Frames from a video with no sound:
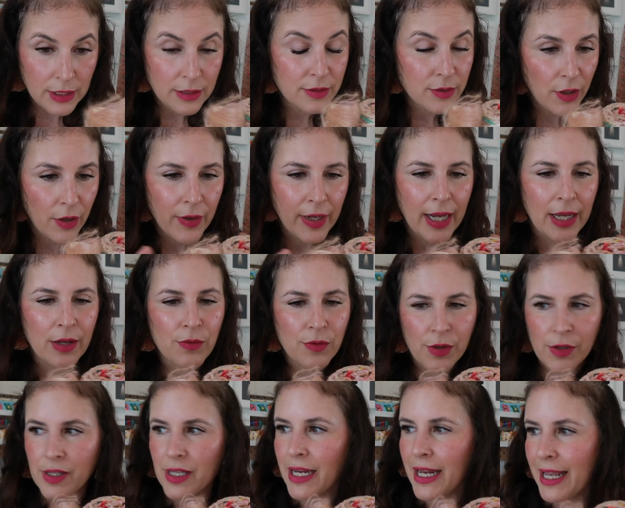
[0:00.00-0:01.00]
Sorry, I don't
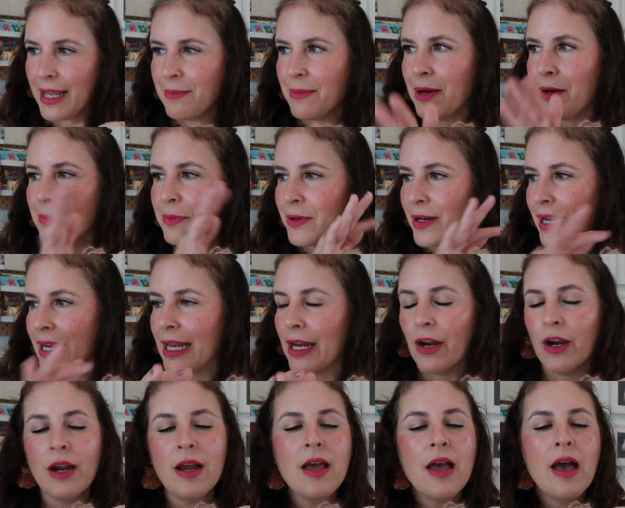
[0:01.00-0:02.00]
know the name, I'll put it
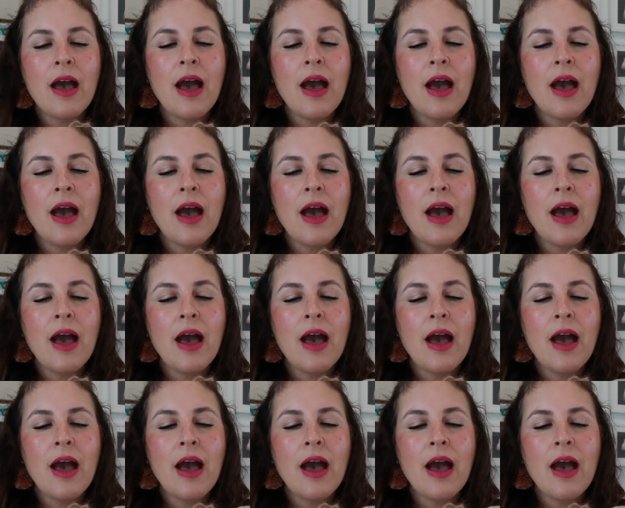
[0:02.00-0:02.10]
here.